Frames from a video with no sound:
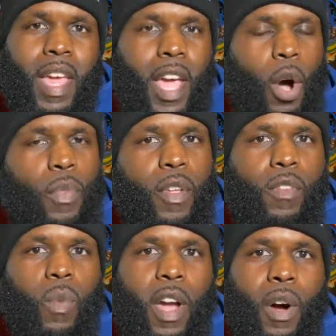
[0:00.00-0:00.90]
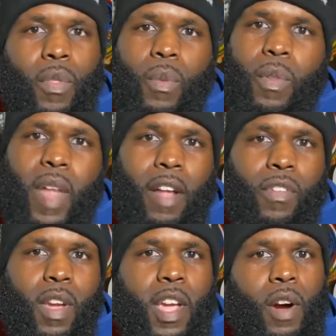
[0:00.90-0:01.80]
Health is wealth. Without
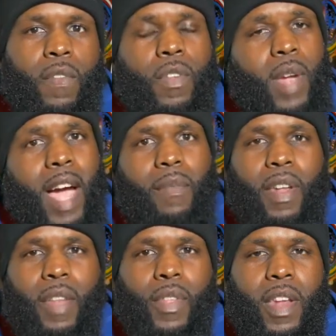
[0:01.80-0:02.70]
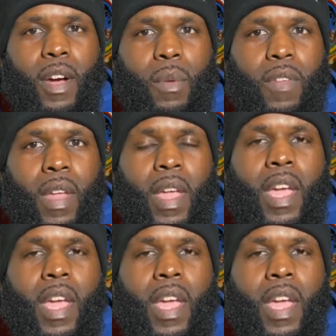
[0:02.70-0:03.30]
your health, you have nothing else.